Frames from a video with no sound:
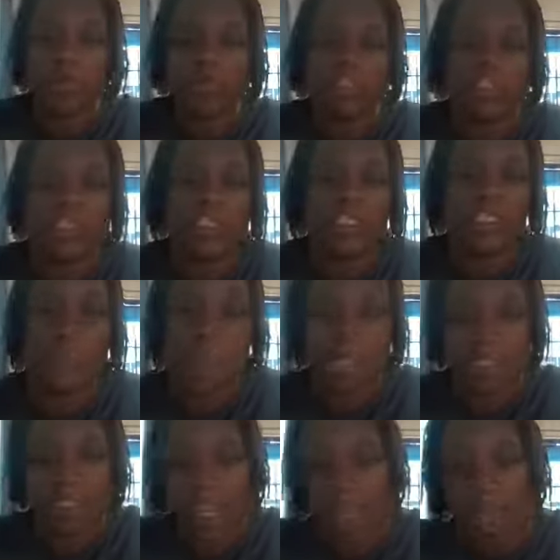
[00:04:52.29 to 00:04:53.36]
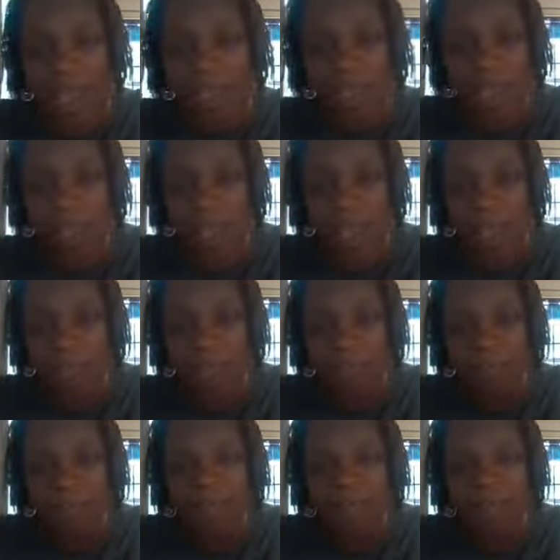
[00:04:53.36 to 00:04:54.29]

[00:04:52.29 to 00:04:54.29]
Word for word: everything leads back to God. Amen.